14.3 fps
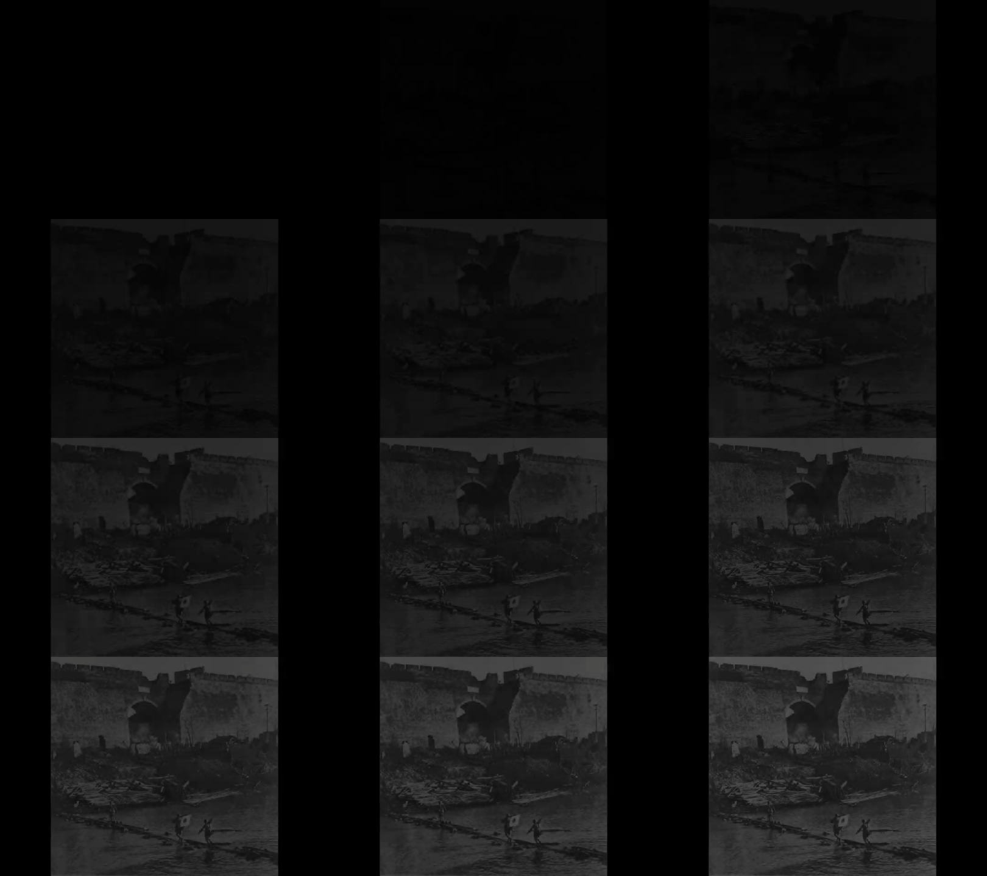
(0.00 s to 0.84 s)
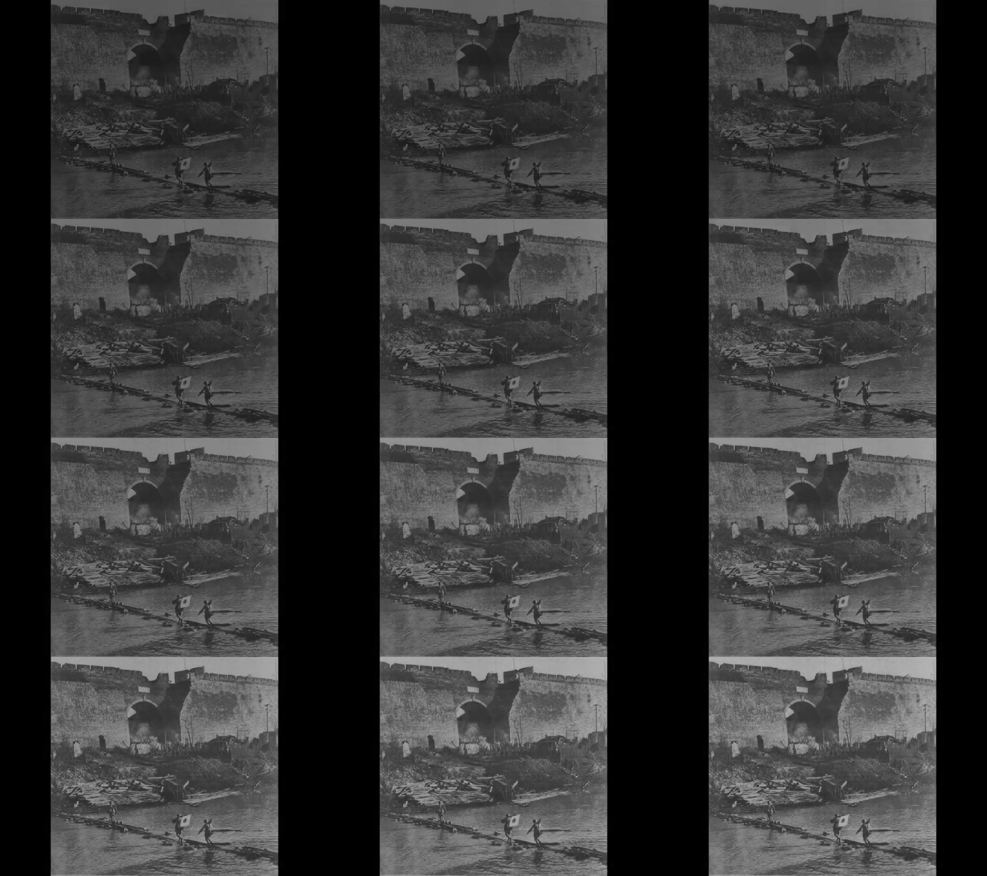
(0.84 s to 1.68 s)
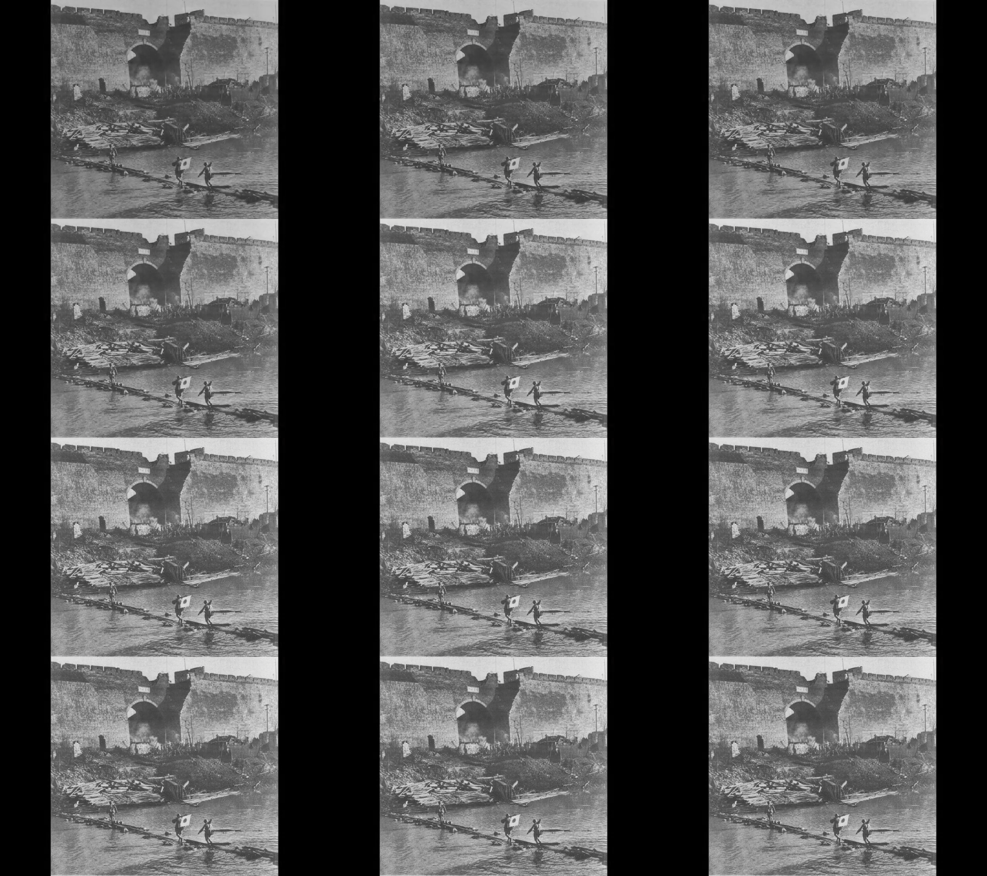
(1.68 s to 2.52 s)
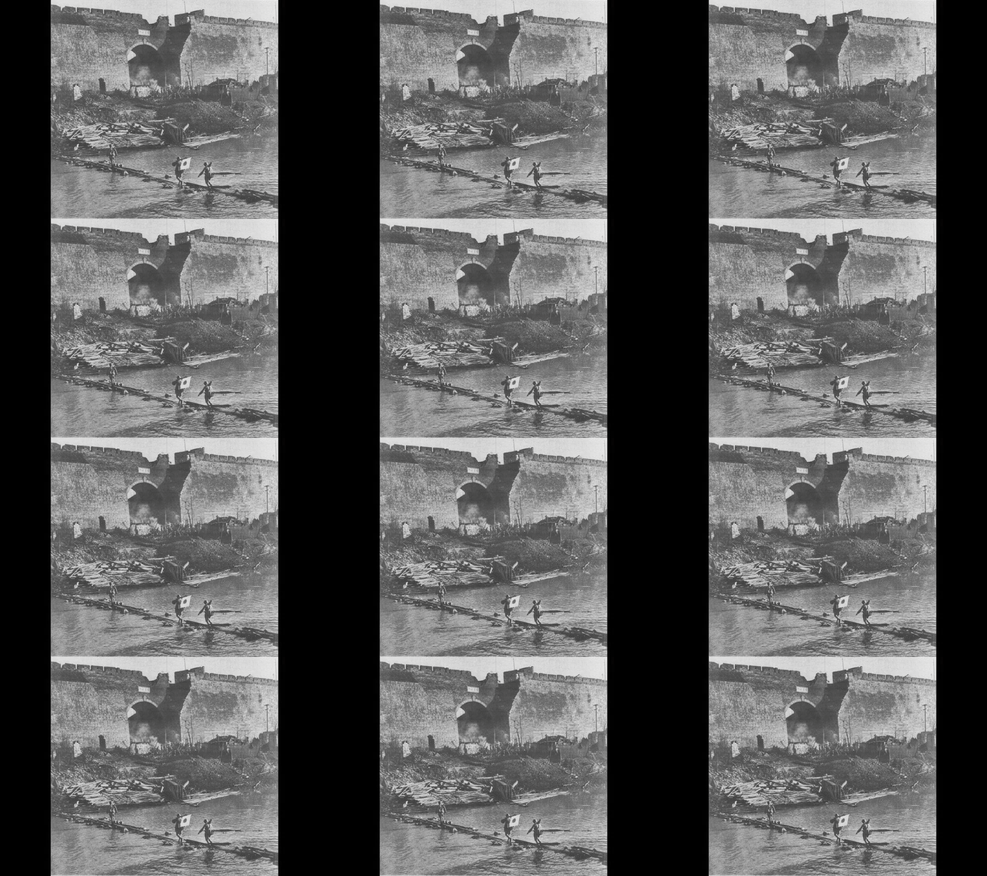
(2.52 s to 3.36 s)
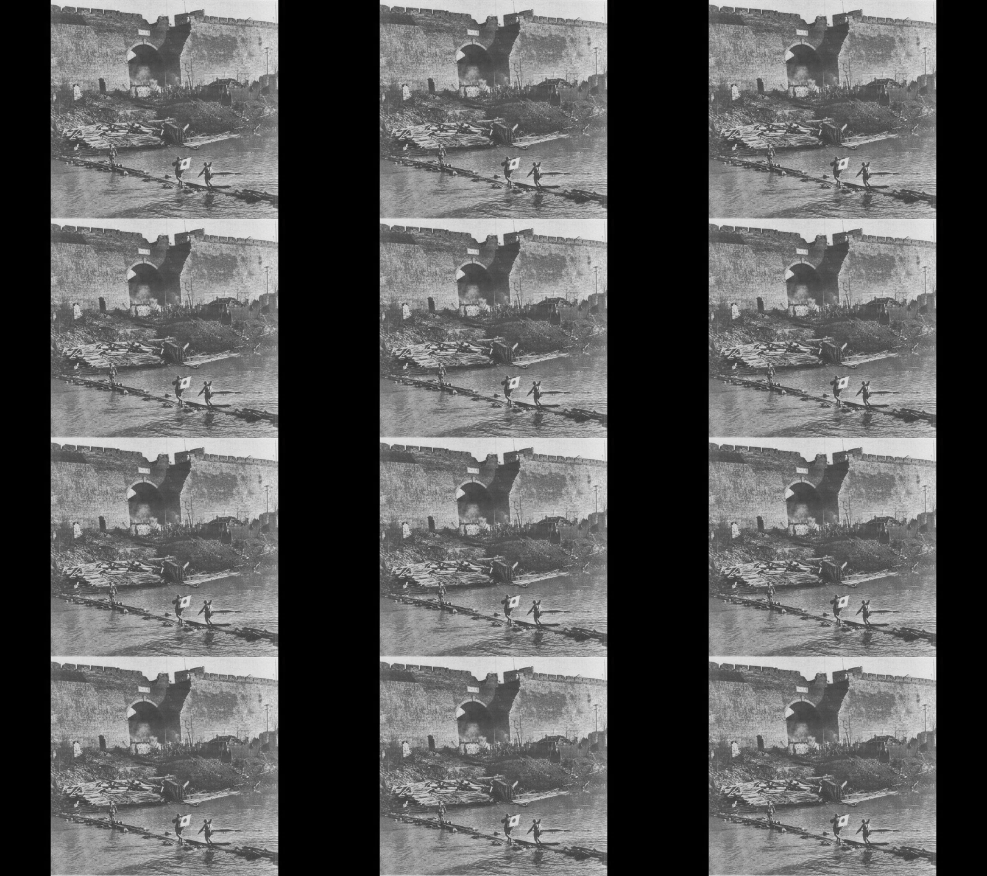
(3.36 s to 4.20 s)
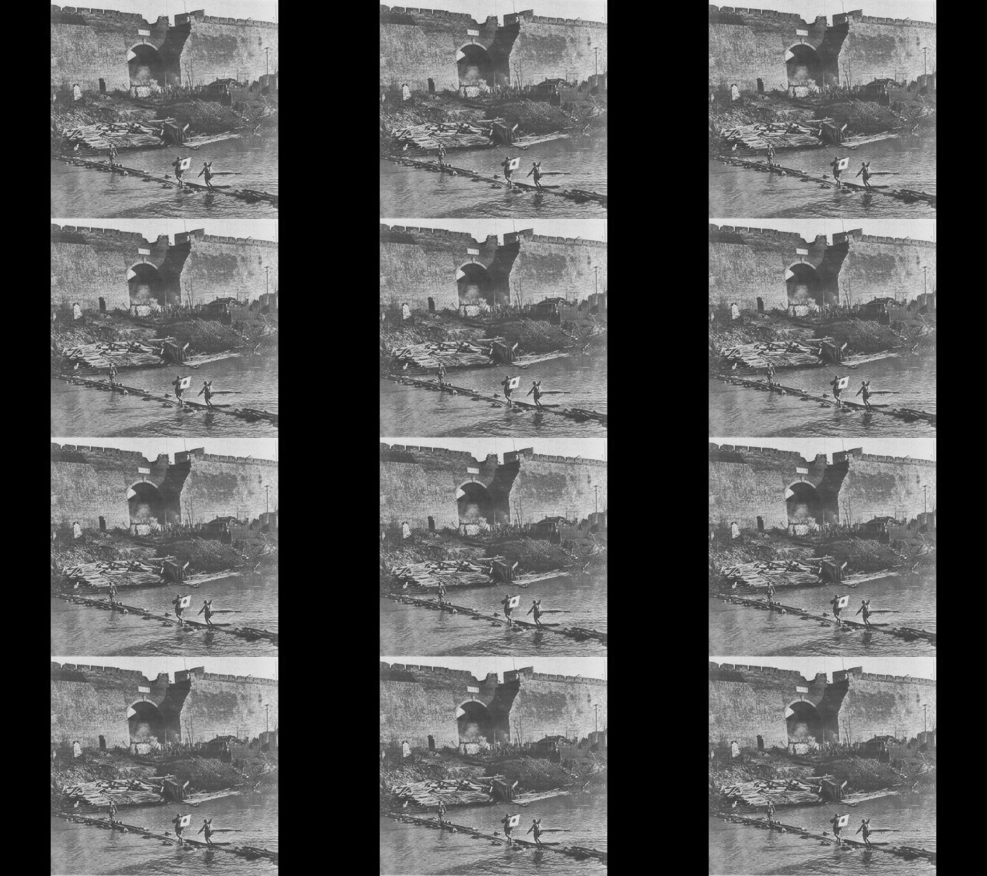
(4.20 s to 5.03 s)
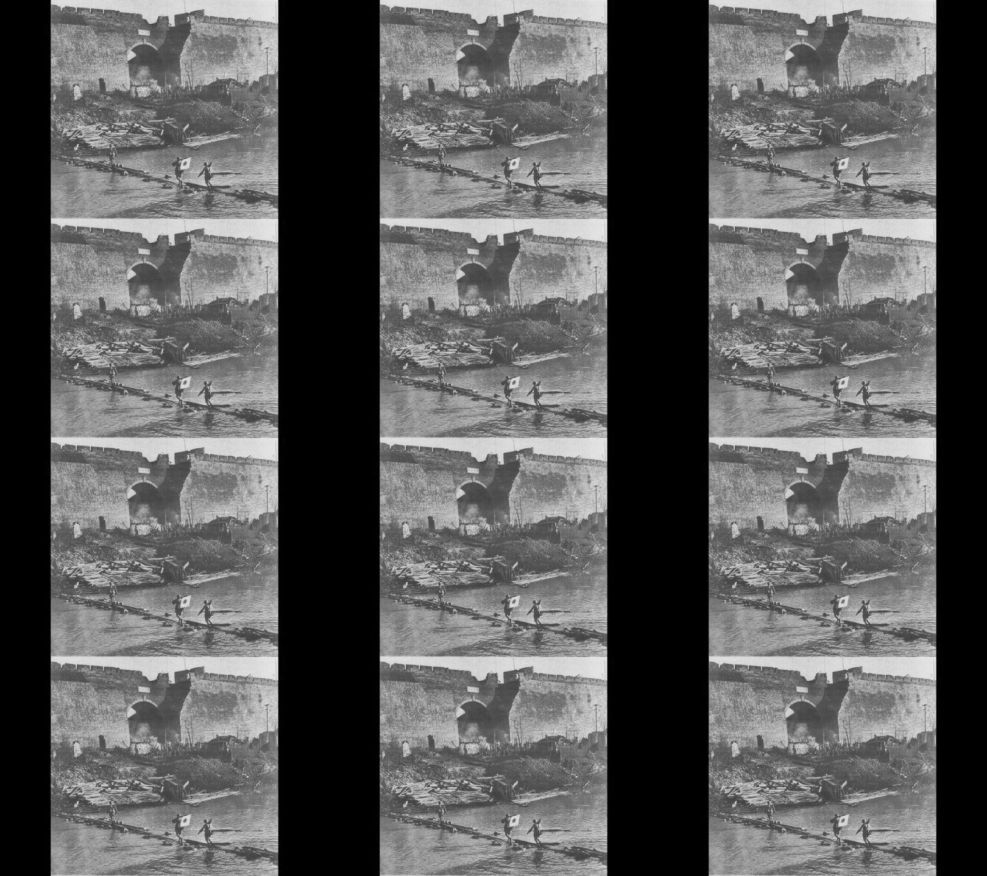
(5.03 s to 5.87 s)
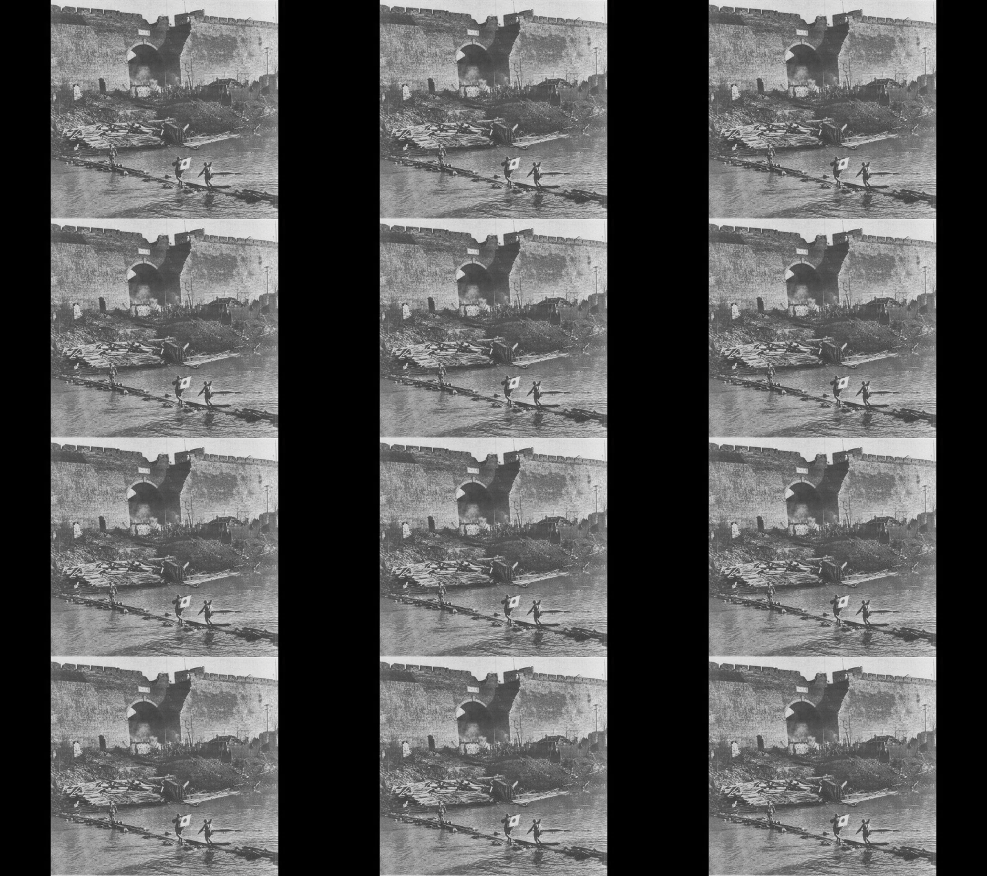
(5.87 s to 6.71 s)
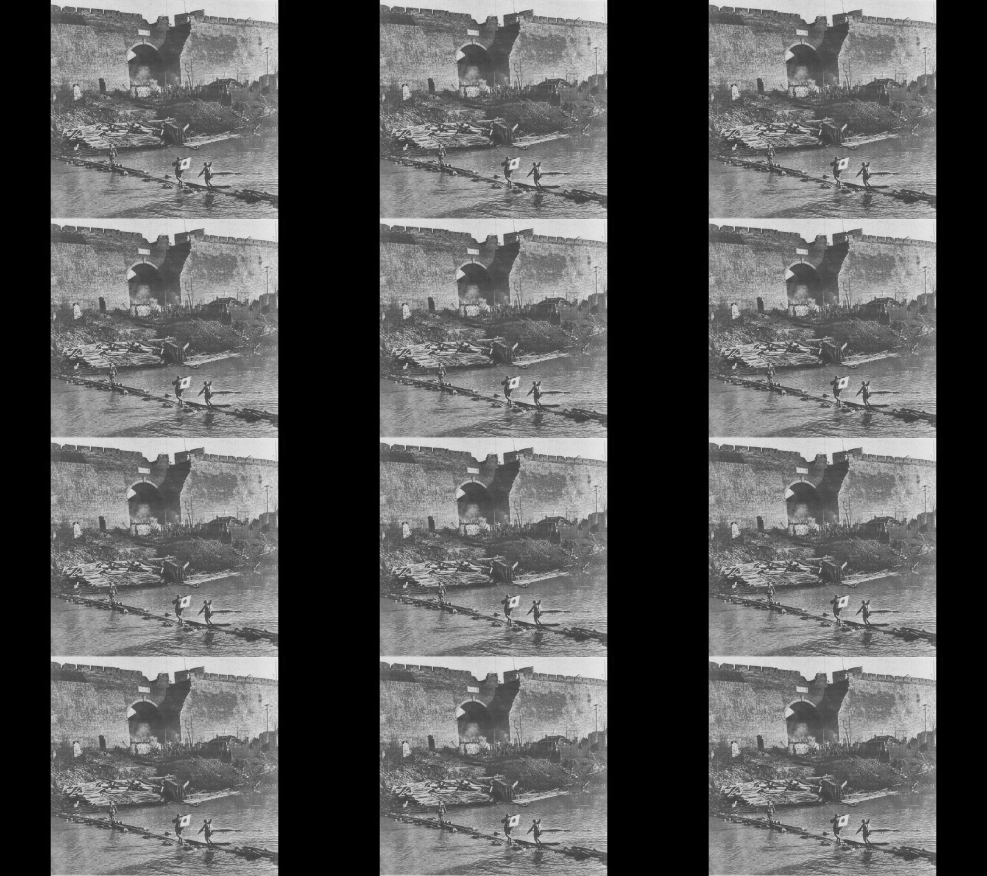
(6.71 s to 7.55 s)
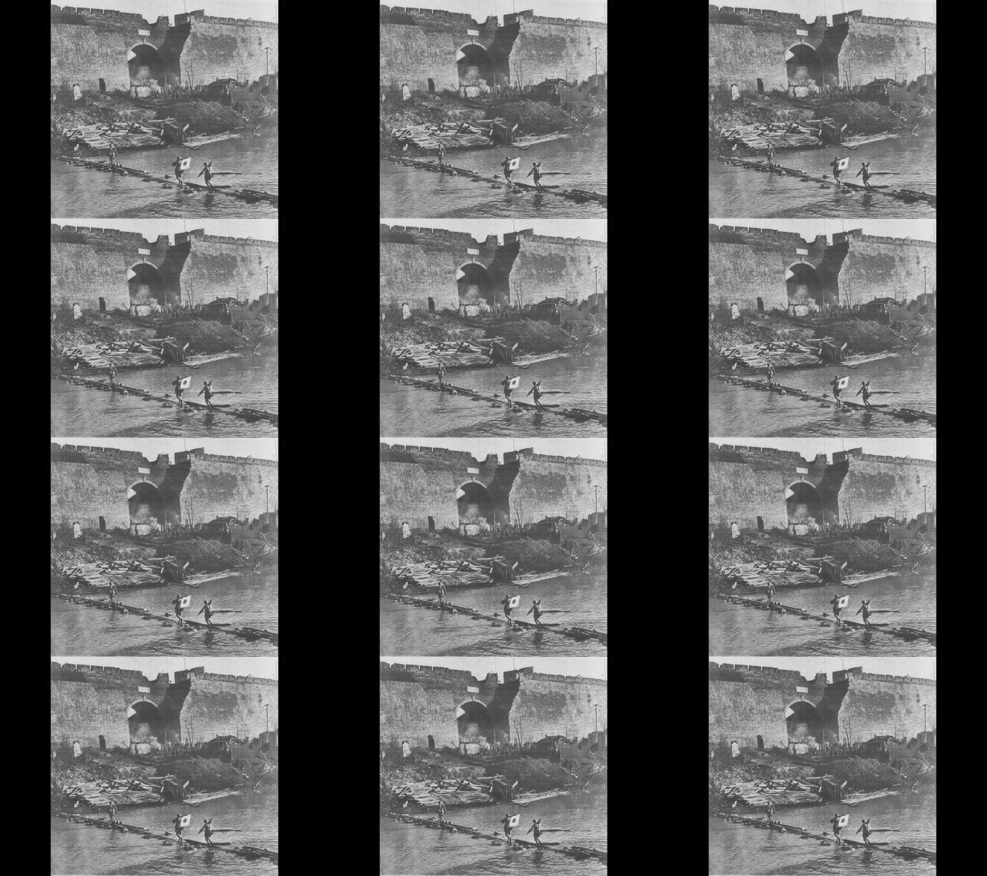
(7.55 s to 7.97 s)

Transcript: [unreadable: no face in view]